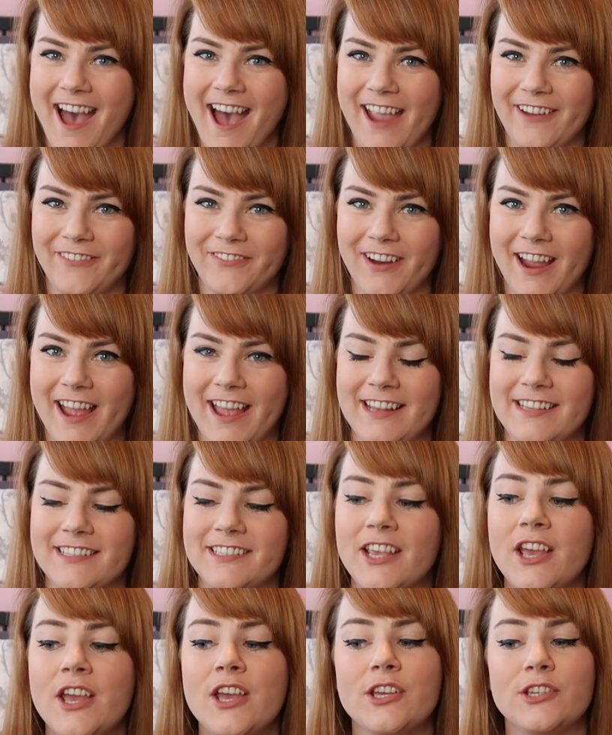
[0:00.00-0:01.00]
Hi friends.
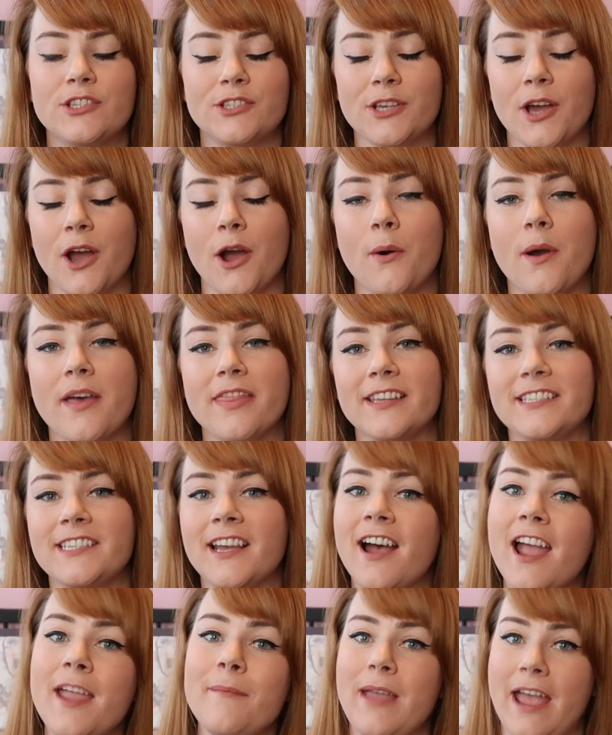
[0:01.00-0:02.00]
So the
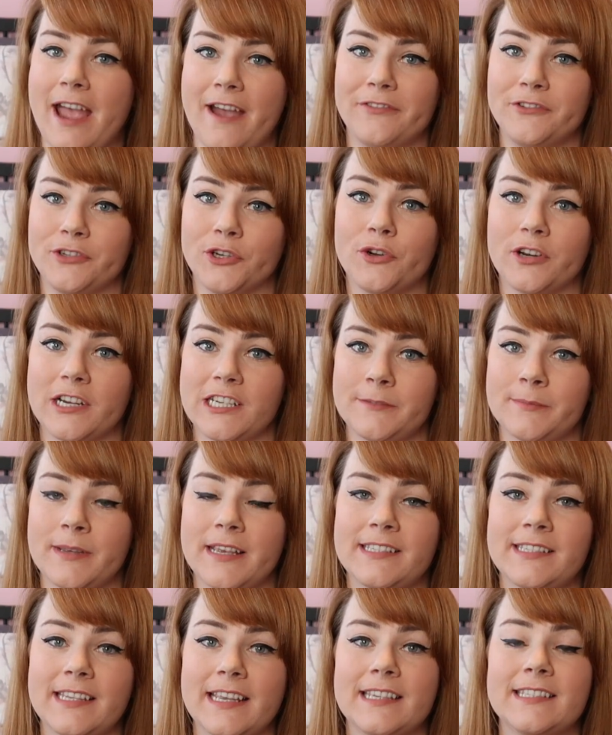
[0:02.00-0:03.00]
time after
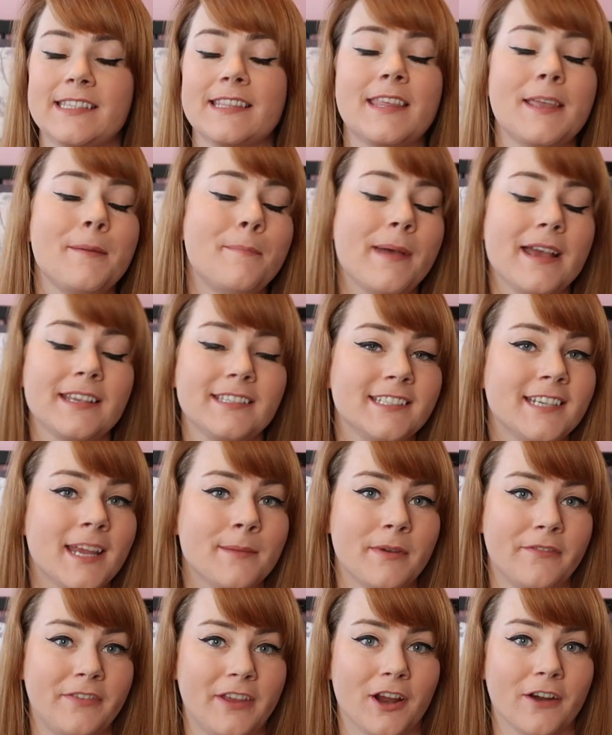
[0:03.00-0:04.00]
Christmas is the best
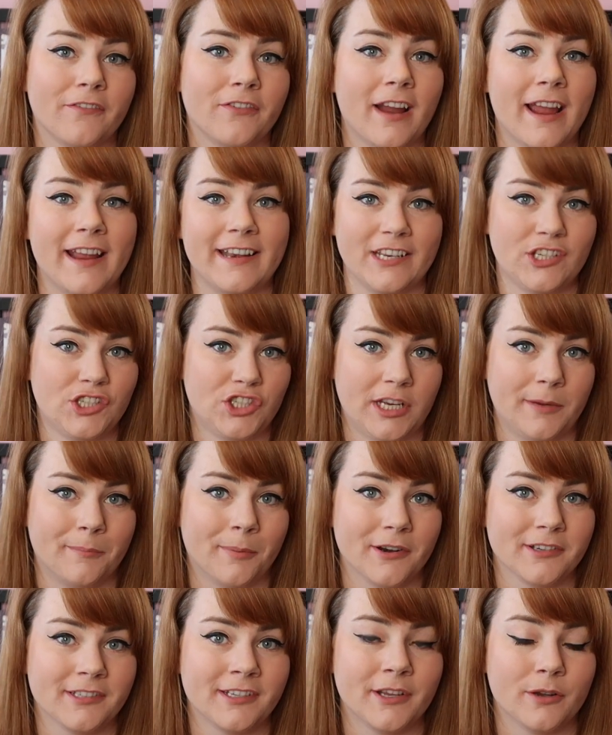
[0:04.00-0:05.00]
time of year for any cheap
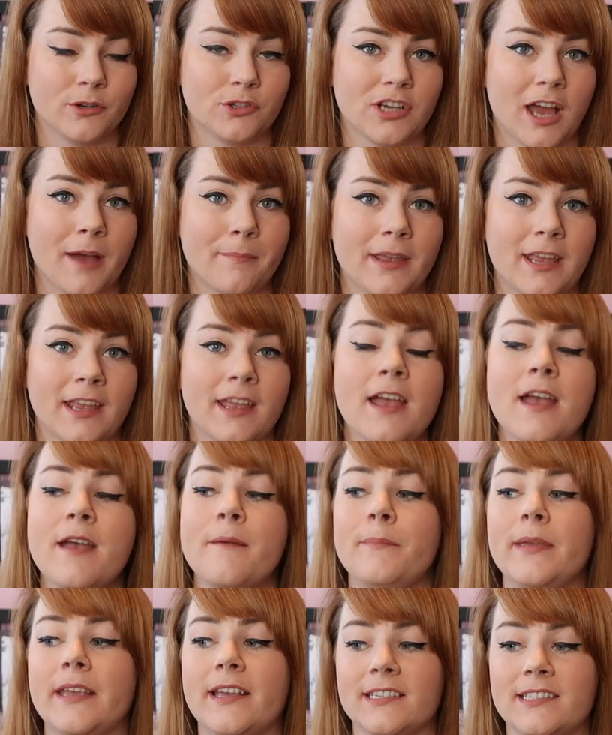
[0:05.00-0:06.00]
person to go shopping
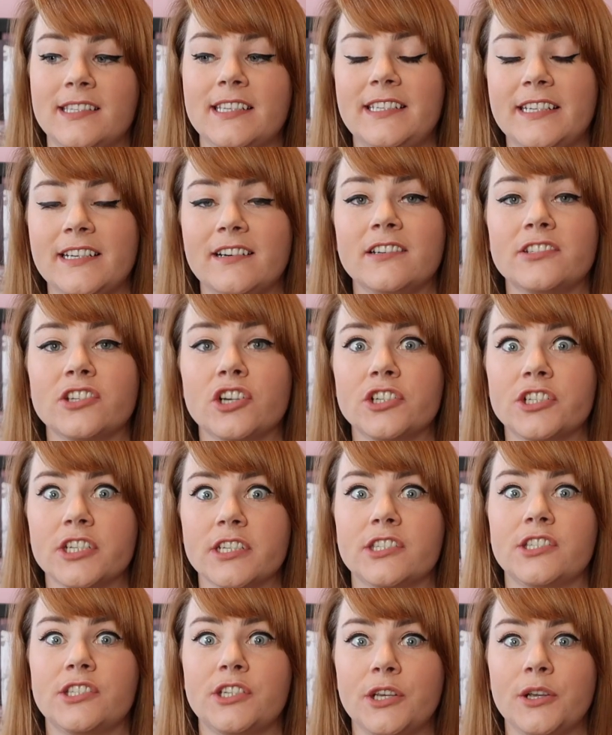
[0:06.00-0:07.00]
because the deals are
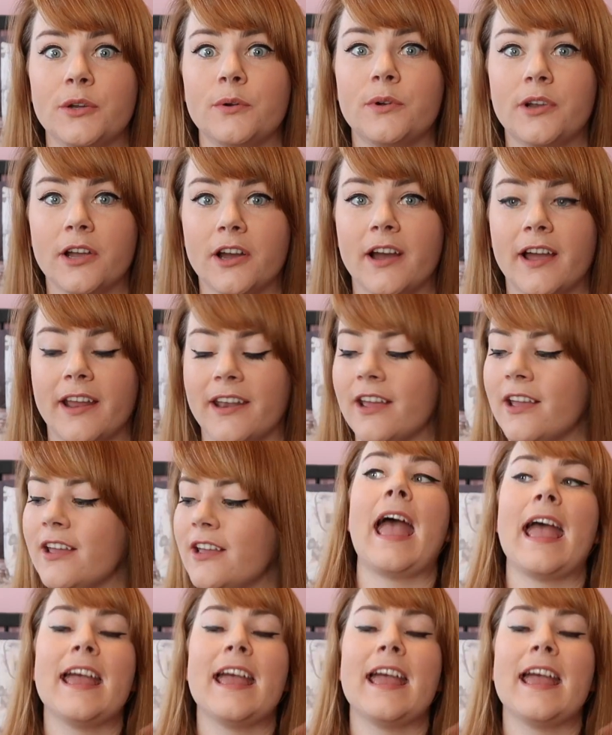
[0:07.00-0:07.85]
just too good.